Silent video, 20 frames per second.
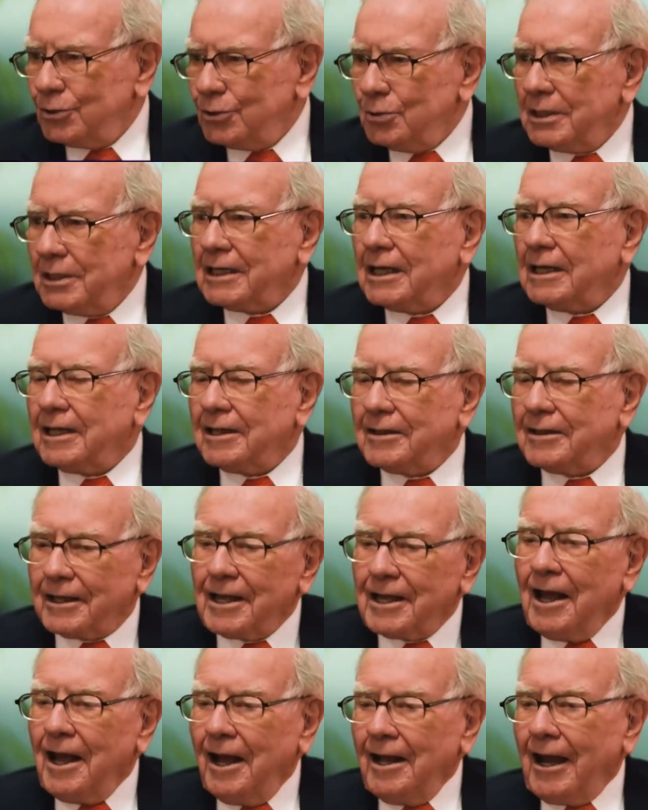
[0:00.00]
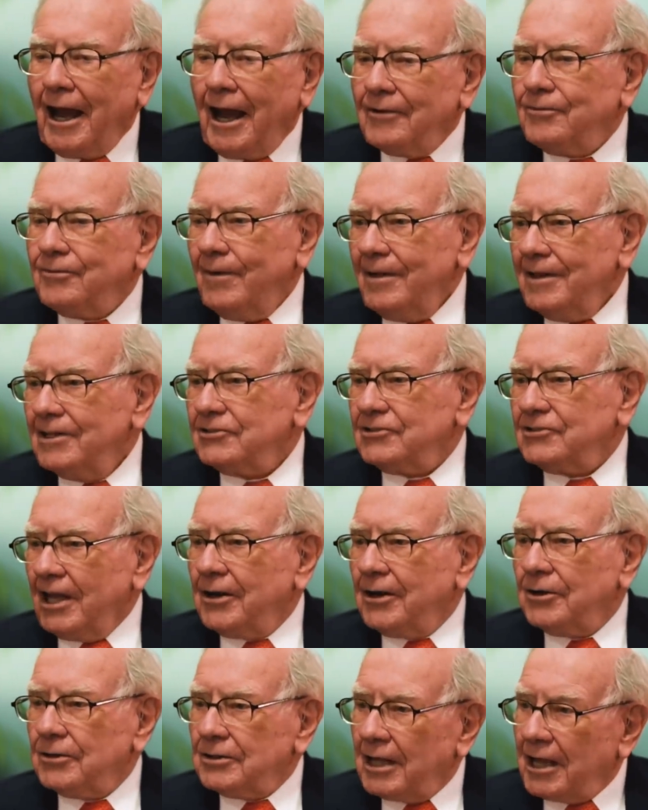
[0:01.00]
to doing anything. It's
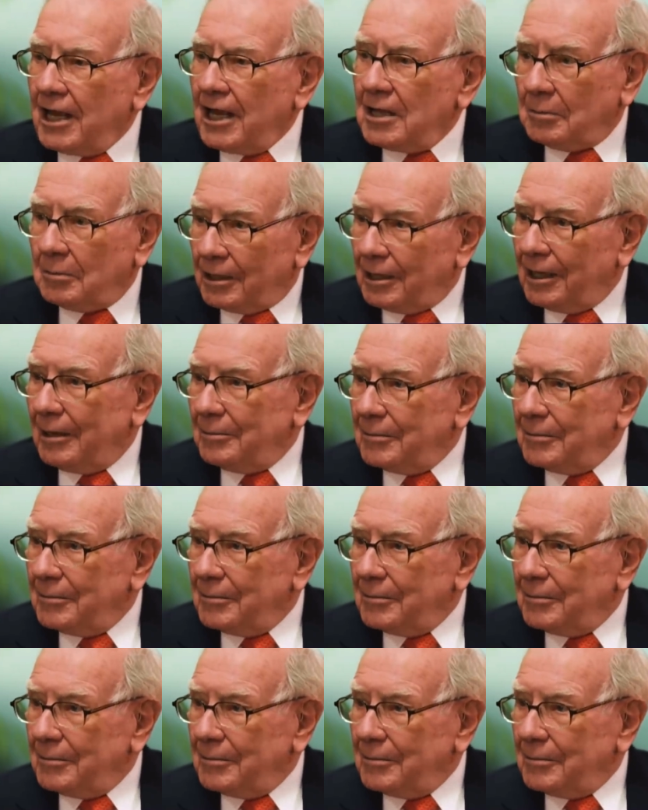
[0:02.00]
entertainment.